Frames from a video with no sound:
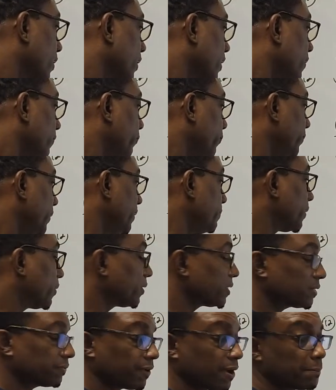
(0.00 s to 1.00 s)

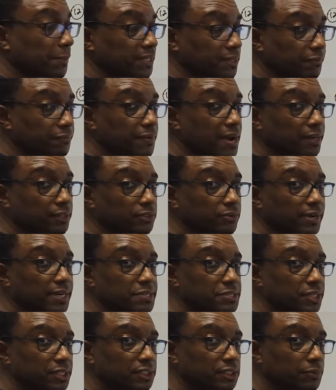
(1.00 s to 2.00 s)
because a bit of
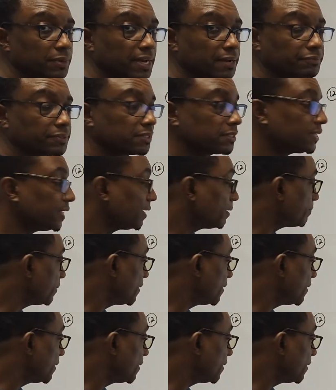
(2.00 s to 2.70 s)
factorization will have to take